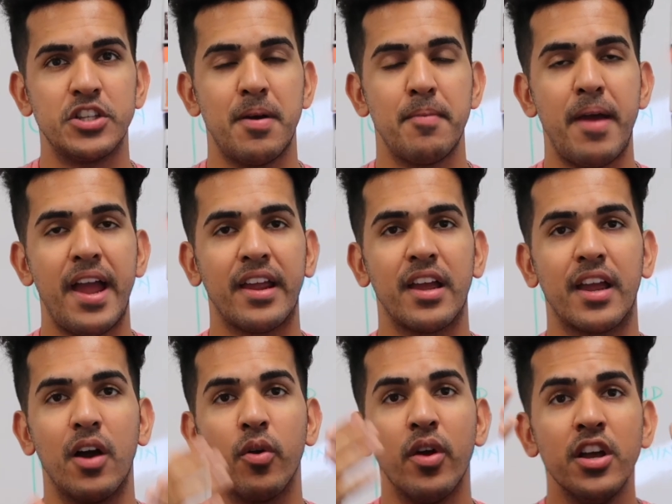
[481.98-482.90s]
into my bank
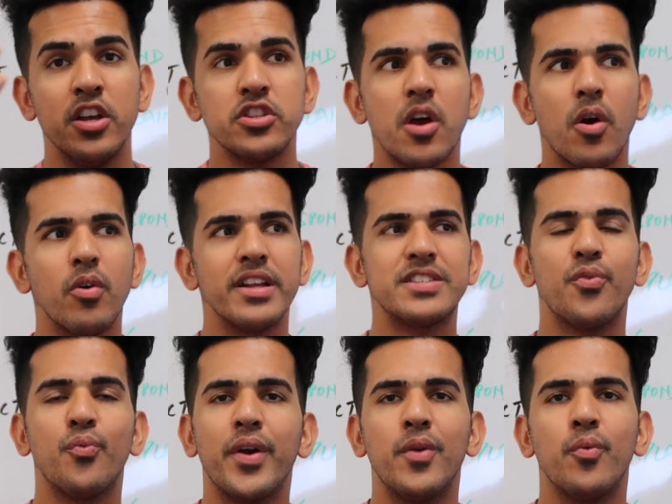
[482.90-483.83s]
account. So it's
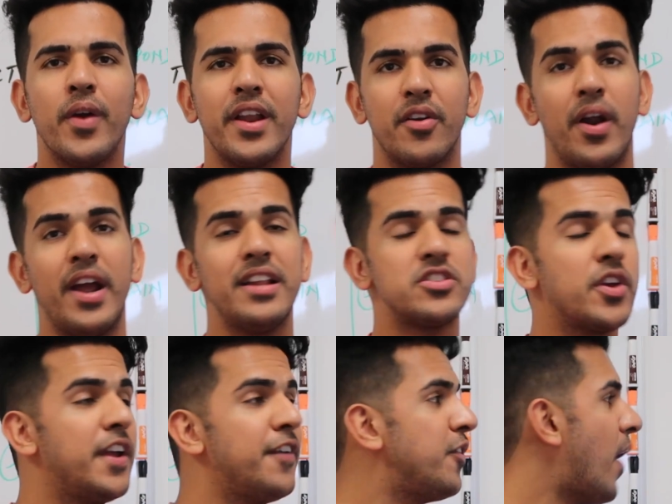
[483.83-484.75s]
a win-win, right?
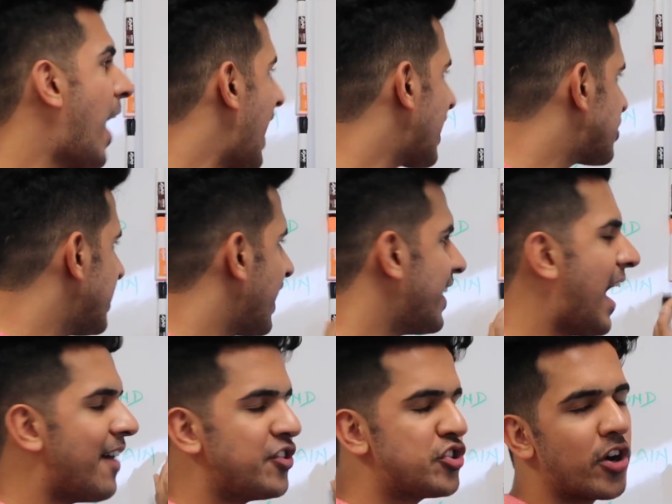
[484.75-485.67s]
So if you're actually gonna
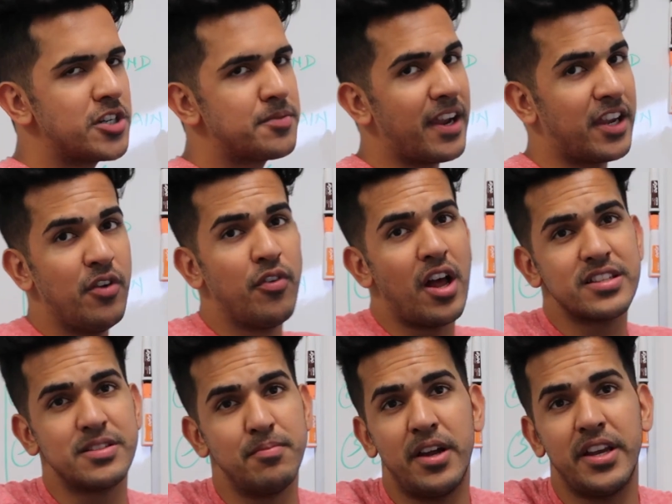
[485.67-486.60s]
have a chargeback, you've
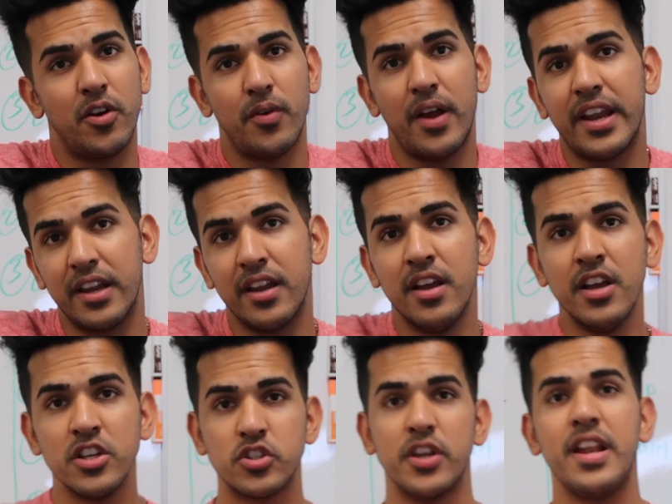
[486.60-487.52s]
lost the money already.
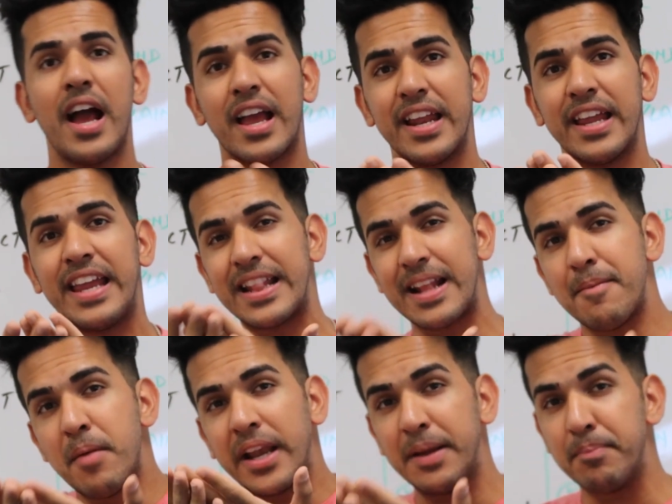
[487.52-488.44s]
So you're not gonna get
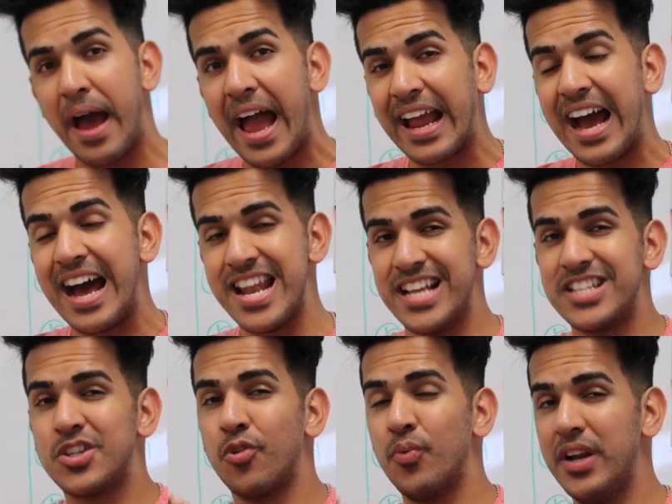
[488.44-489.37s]
that money back
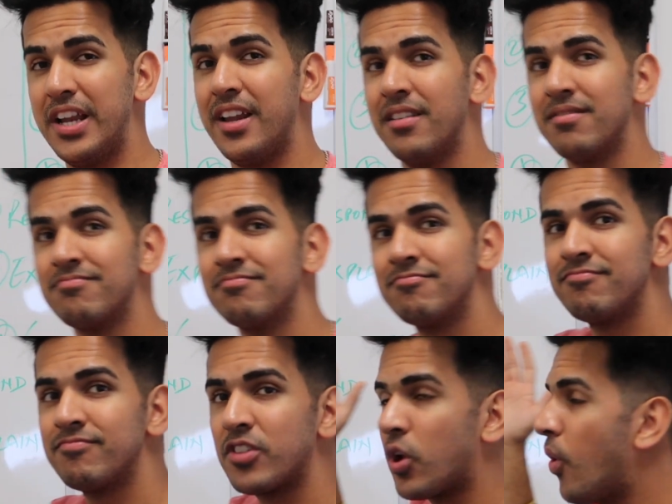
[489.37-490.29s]
unless you really
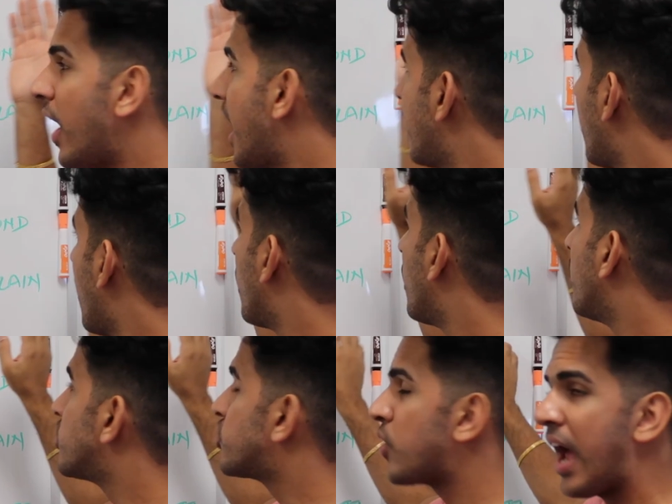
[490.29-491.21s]
go ahead,
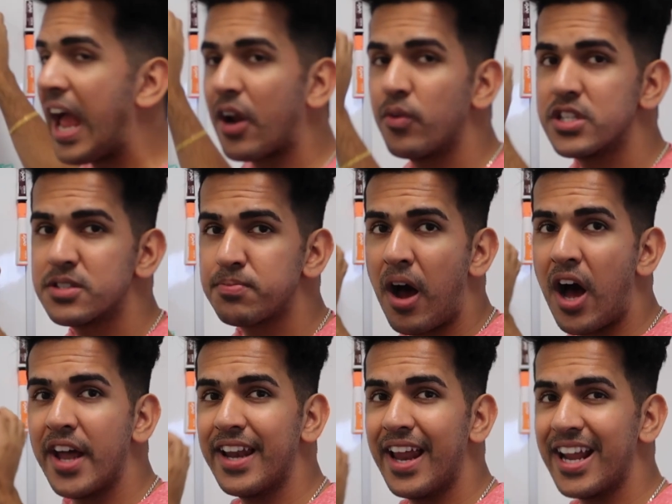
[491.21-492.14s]
track,
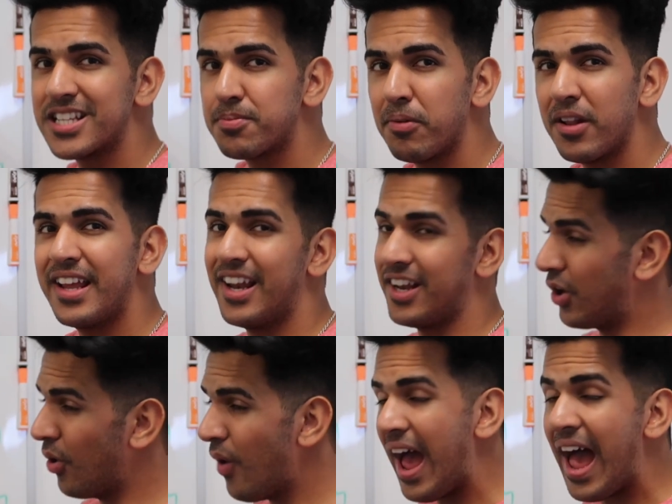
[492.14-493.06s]
respond, explain,
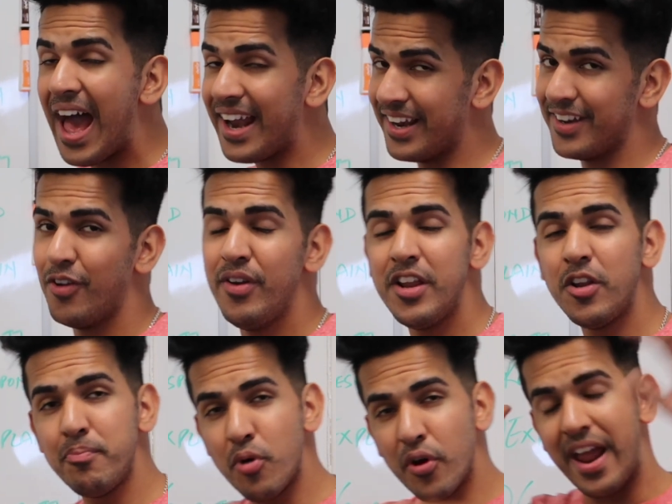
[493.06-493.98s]
and go at it. You need
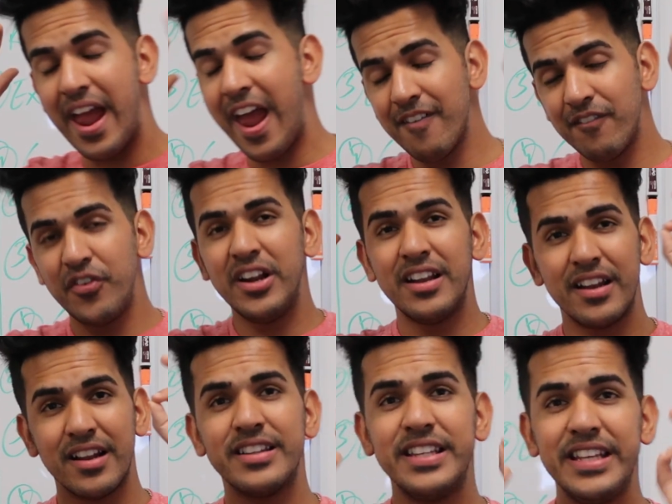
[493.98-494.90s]
to put every
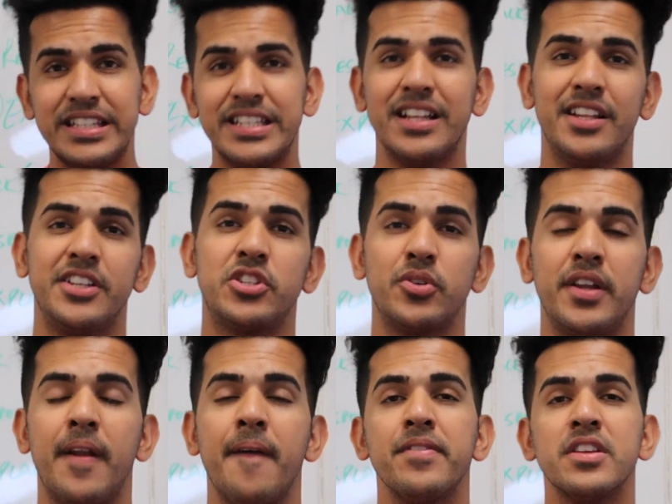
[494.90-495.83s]
little detail into
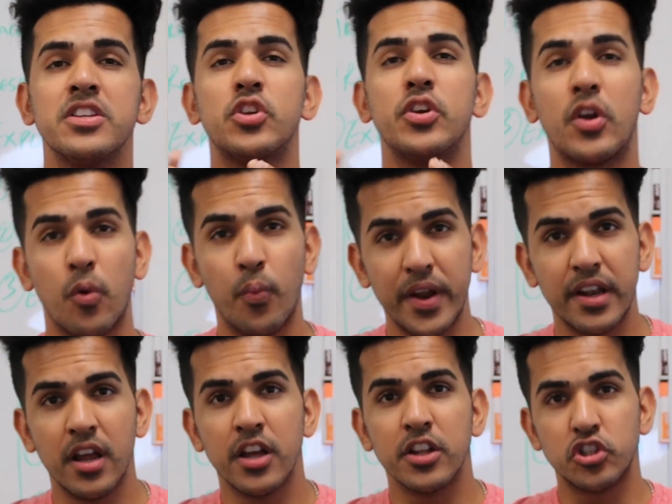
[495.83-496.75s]
it so you can
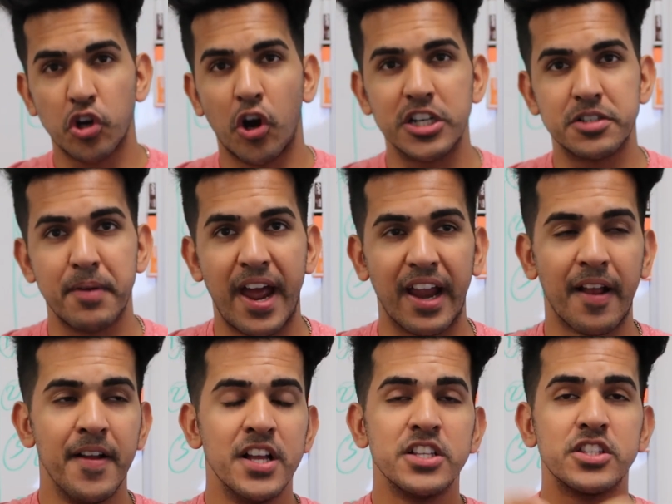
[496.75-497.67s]
win the chargeback.
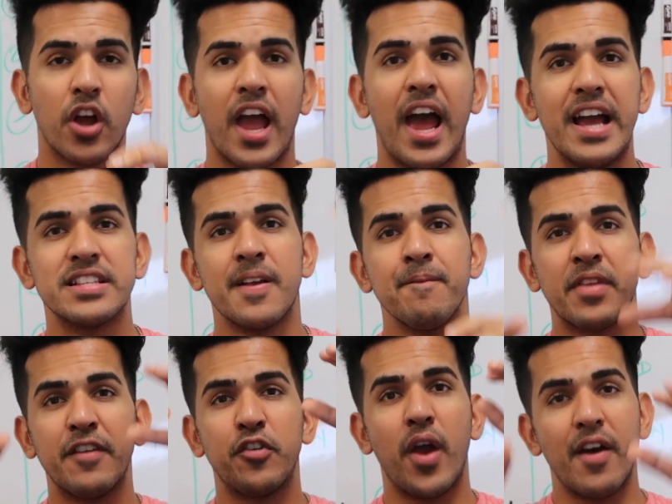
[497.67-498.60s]
So guys,
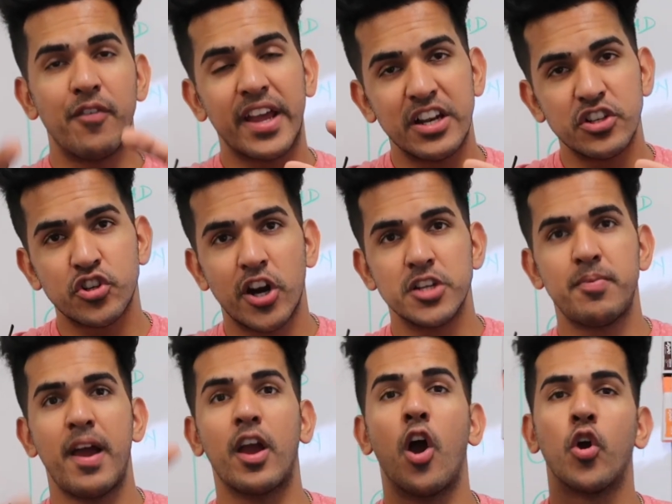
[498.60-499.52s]
if you ever get a
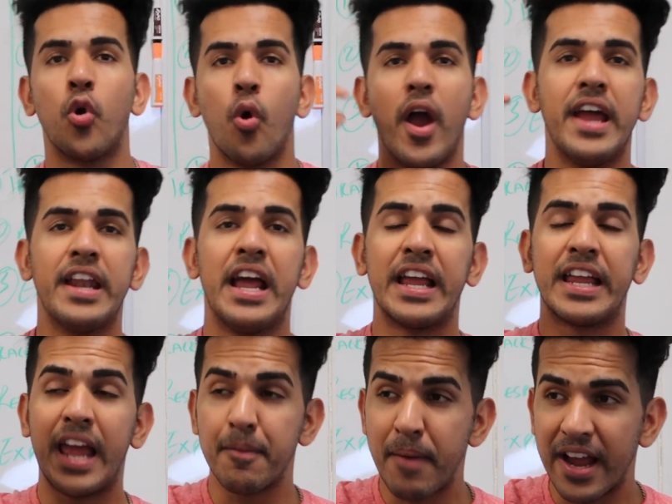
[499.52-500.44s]
chargeback, go ahead,
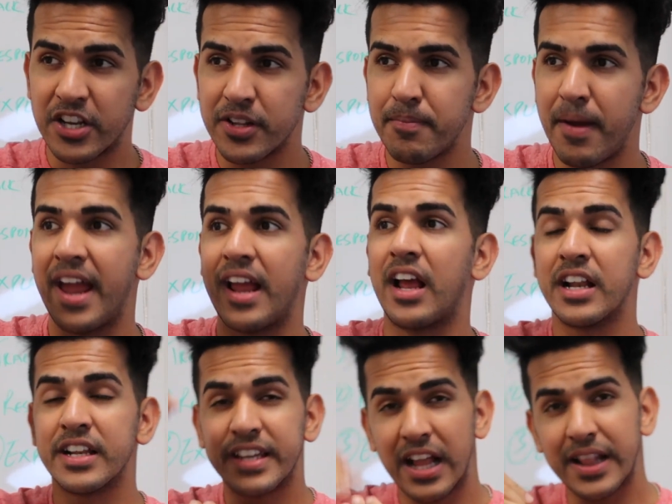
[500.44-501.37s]
get back to the bank,
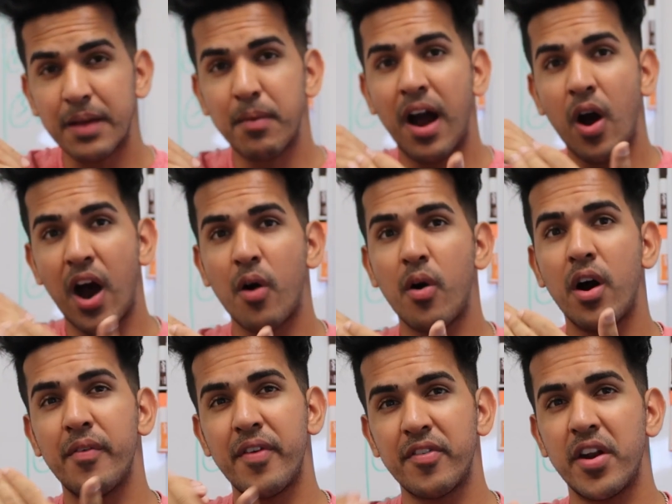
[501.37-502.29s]
tell them
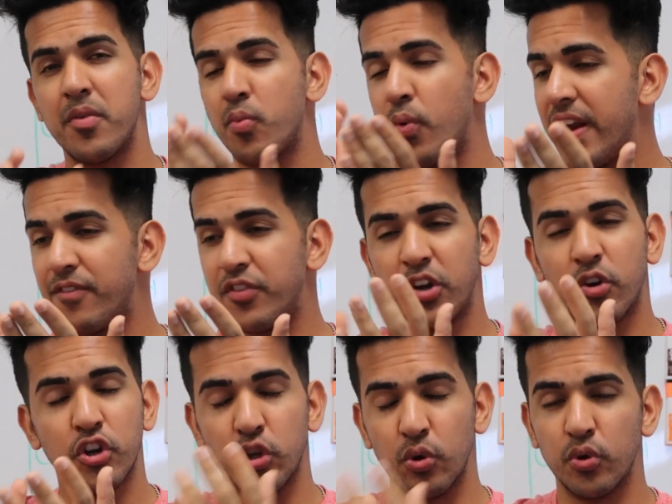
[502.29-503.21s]
however and whatever you
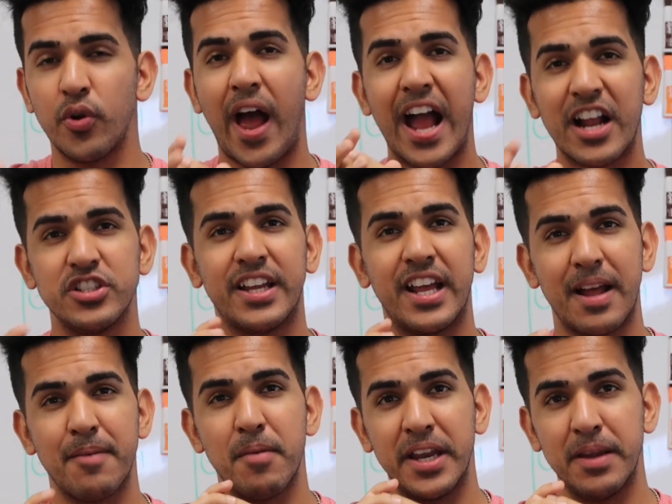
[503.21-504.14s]
could do to actually get
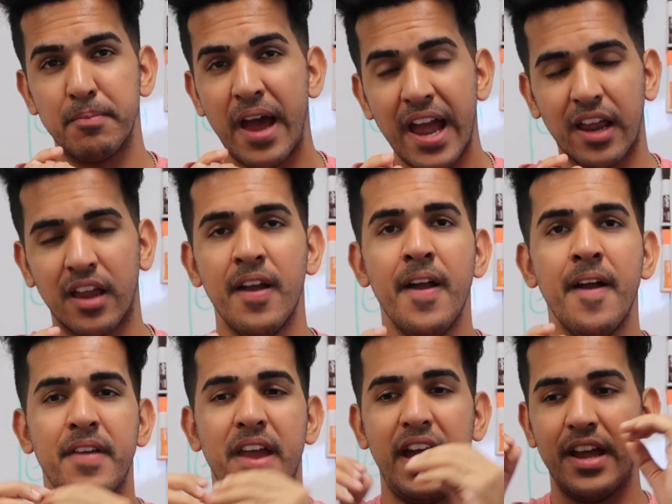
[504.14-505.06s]
that money back,
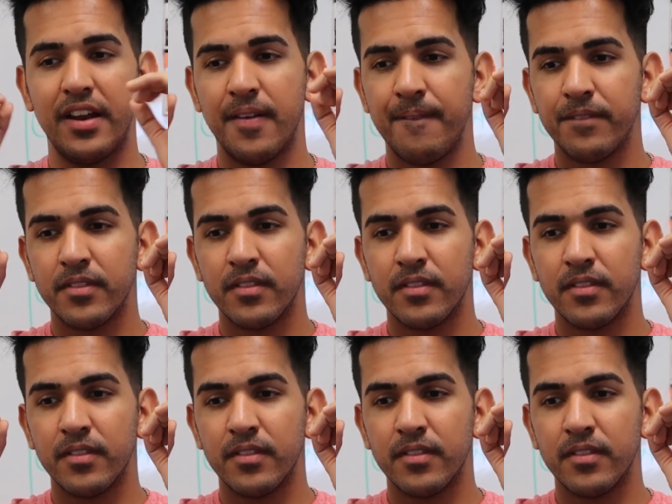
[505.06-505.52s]
and